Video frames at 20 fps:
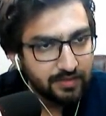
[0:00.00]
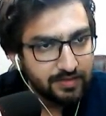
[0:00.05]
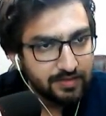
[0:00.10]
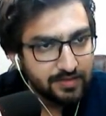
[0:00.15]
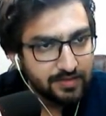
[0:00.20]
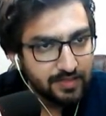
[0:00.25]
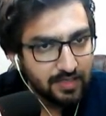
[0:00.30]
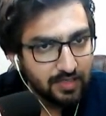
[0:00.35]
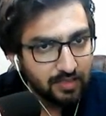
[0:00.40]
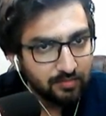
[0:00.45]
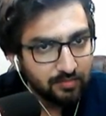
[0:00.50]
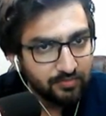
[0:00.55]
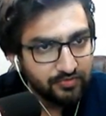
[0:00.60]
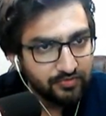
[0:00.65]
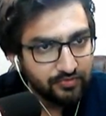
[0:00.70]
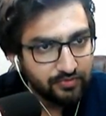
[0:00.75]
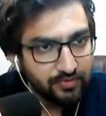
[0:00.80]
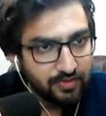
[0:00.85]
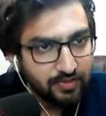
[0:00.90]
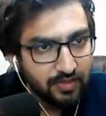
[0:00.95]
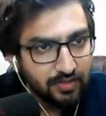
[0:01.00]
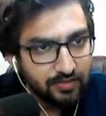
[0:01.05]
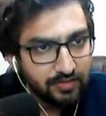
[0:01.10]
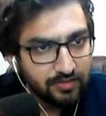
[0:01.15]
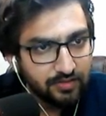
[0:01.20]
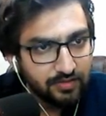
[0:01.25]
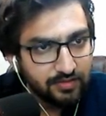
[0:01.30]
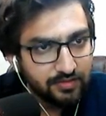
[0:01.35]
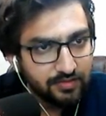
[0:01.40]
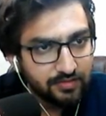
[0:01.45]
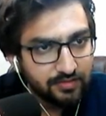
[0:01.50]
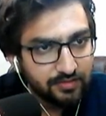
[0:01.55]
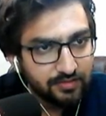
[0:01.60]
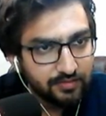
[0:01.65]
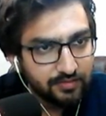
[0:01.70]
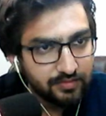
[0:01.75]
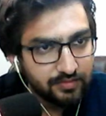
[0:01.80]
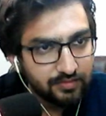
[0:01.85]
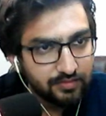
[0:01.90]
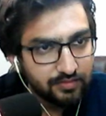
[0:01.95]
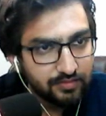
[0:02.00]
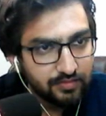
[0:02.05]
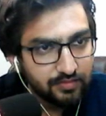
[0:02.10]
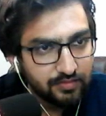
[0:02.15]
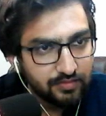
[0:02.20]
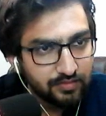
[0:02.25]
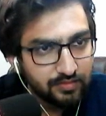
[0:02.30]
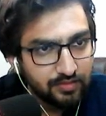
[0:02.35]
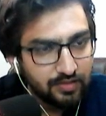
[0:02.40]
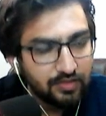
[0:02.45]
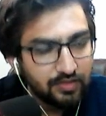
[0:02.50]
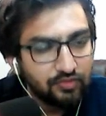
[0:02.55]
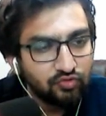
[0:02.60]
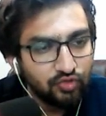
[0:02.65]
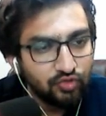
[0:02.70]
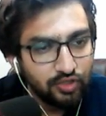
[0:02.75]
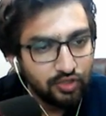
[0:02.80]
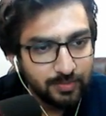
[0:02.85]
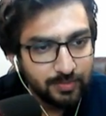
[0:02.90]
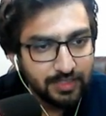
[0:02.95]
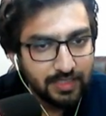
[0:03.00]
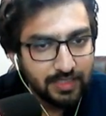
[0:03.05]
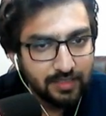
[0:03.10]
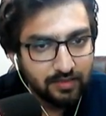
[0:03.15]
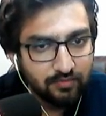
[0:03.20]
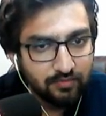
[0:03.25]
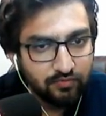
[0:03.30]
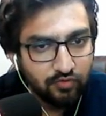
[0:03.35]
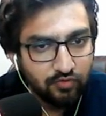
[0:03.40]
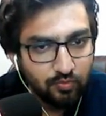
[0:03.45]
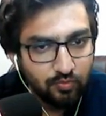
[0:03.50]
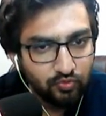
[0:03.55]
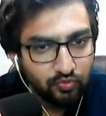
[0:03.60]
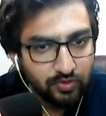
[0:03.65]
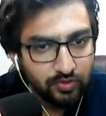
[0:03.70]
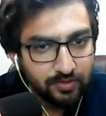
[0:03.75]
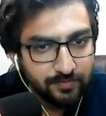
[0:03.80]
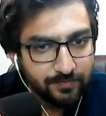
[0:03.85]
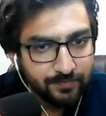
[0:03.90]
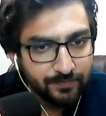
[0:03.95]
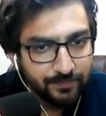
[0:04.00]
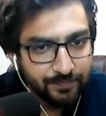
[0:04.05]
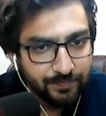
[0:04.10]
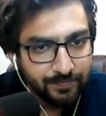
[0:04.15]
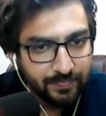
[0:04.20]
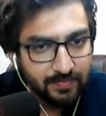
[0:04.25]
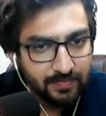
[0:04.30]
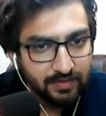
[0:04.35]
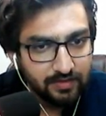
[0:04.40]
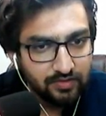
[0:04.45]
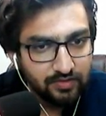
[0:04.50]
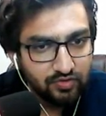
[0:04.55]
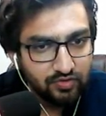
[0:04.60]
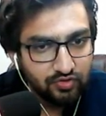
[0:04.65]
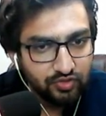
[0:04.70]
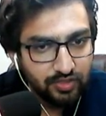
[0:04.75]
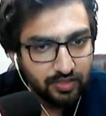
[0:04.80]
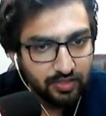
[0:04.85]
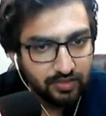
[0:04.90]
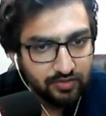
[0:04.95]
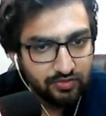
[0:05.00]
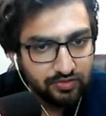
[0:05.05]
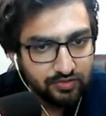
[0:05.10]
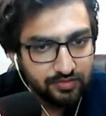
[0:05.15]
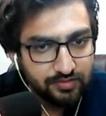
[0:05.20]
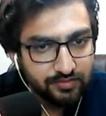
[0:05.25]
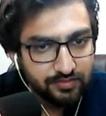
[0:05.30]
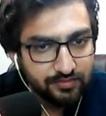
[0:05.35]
times 100. So let me write the formula. Change